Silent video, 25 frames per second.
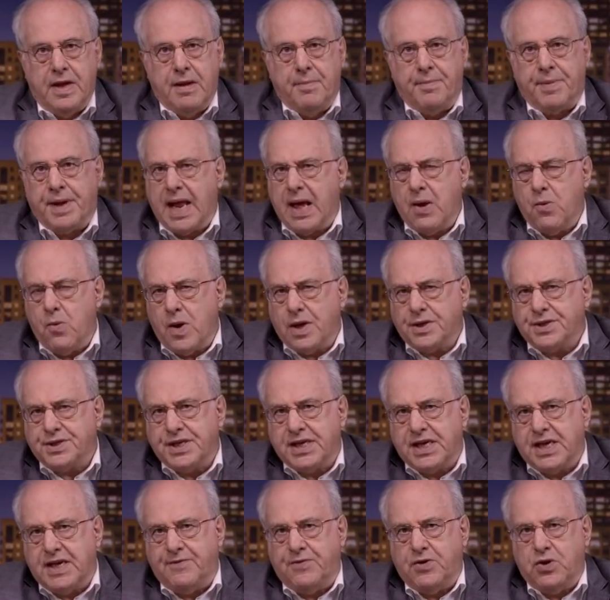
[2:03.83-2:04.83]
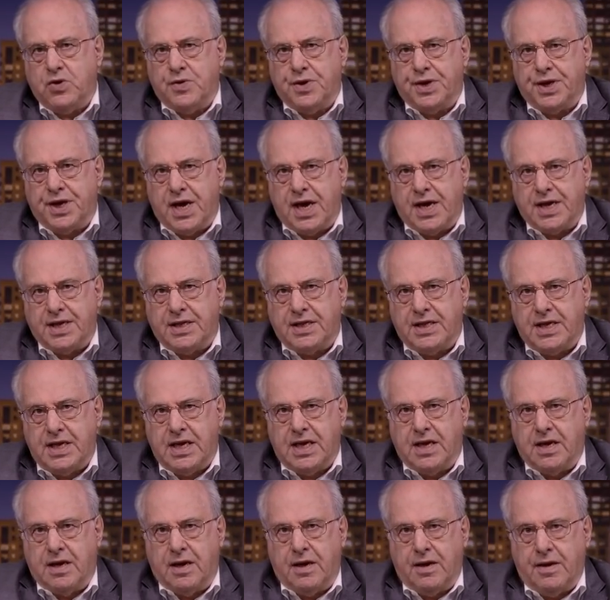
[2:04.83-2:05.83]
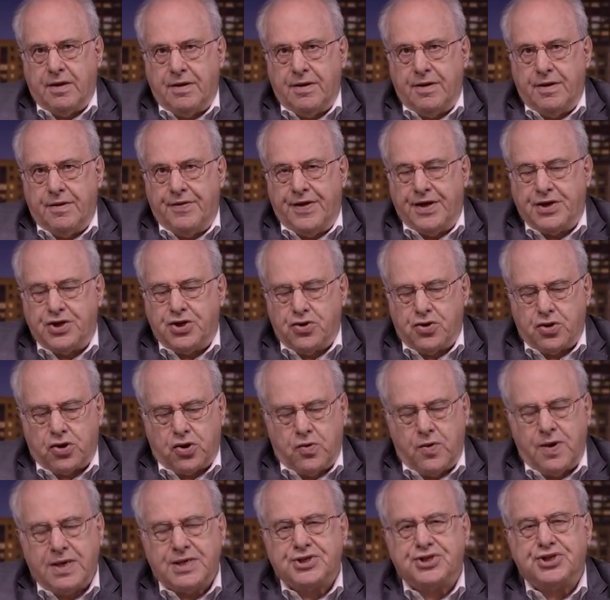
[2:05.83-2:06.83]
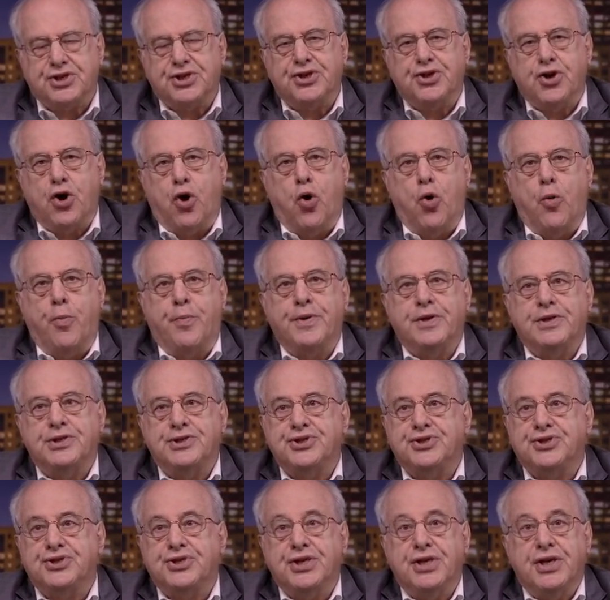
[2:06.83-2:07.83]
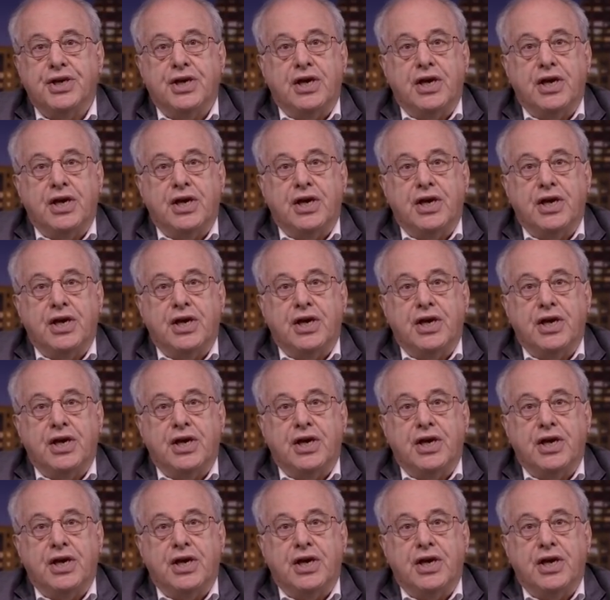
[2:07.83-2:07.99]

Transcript: But I want to give you an idea that your question opens